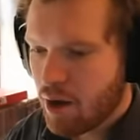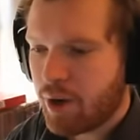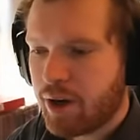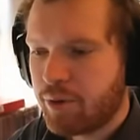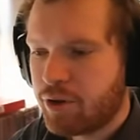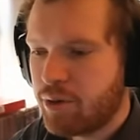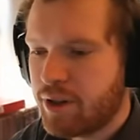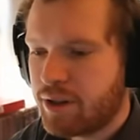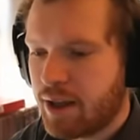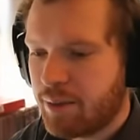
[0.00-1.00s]
What it will do
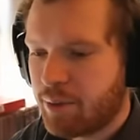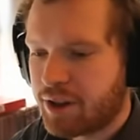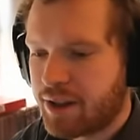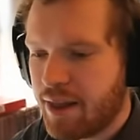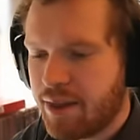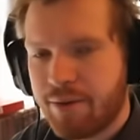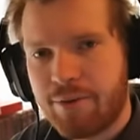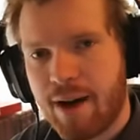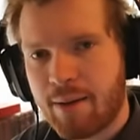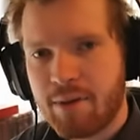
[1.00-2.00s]
is it will send the
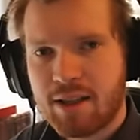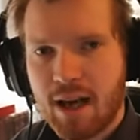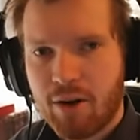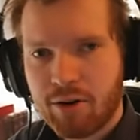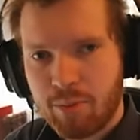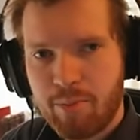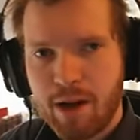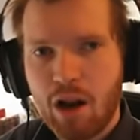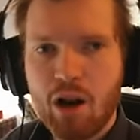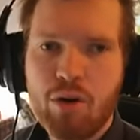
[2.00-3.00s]
fragments out
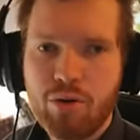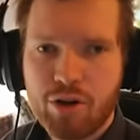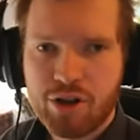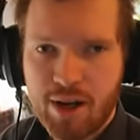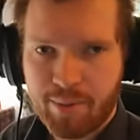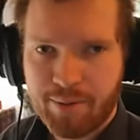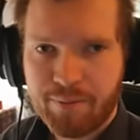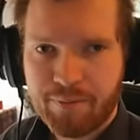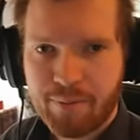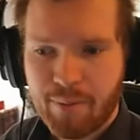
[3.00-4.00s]
below your ship.
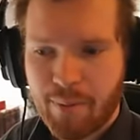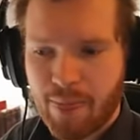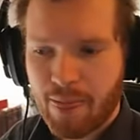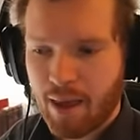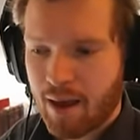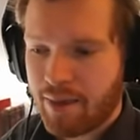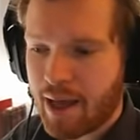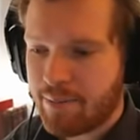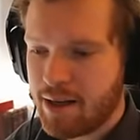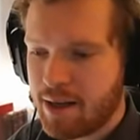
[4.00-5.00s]

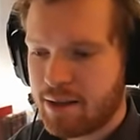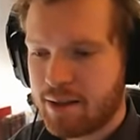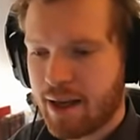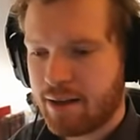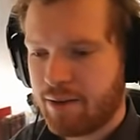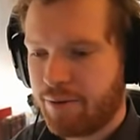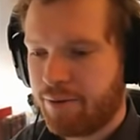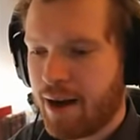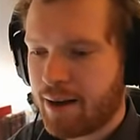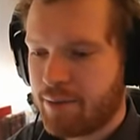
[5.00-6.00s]
That means that the
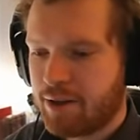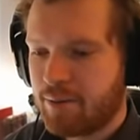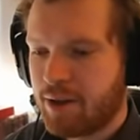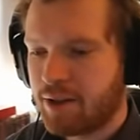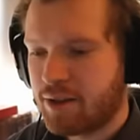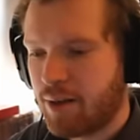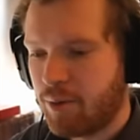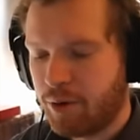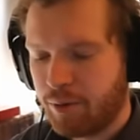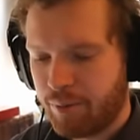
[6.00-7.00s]
fragments, because they
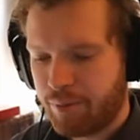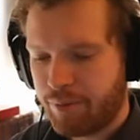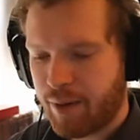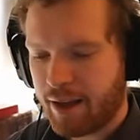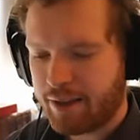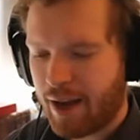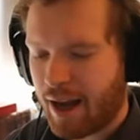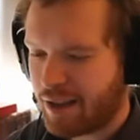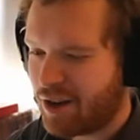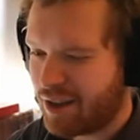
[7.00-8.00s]
will... As
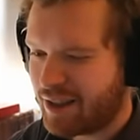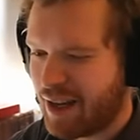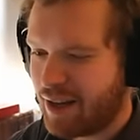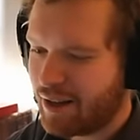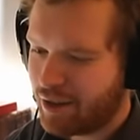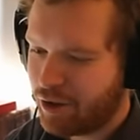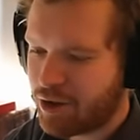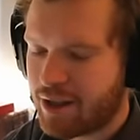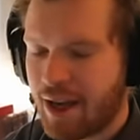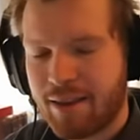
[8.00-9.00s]
I understand it, it
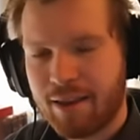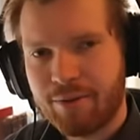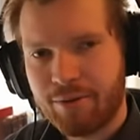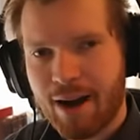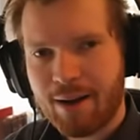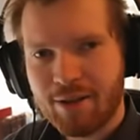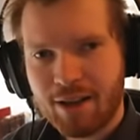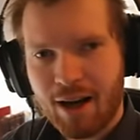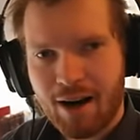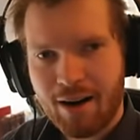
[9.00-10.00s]
looks like that the
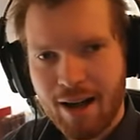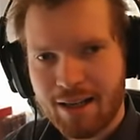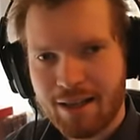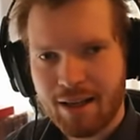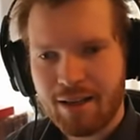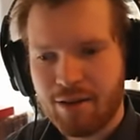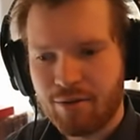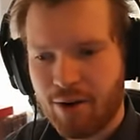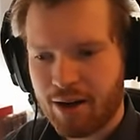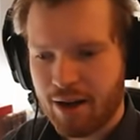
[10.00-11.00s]
fragments are exiting the
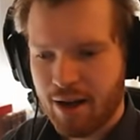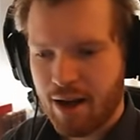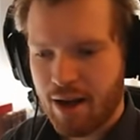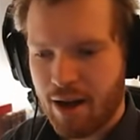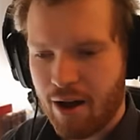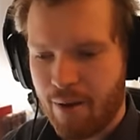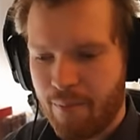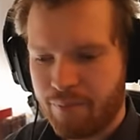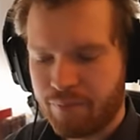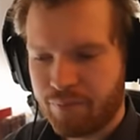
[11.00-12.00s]
rock
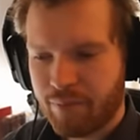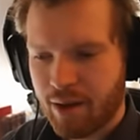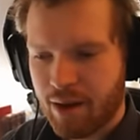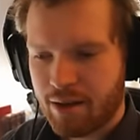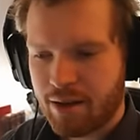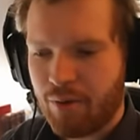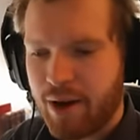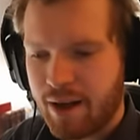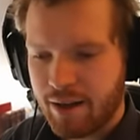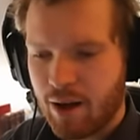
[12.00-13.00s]

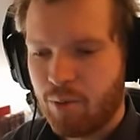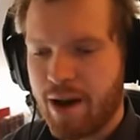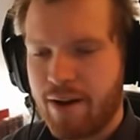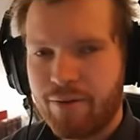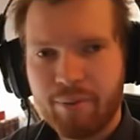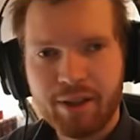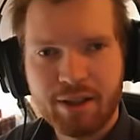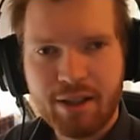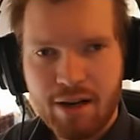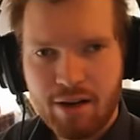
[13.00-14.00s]
directly away from the
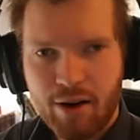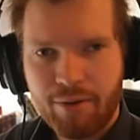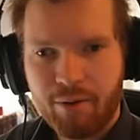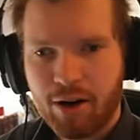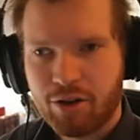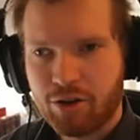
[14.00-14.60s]
center of the rock.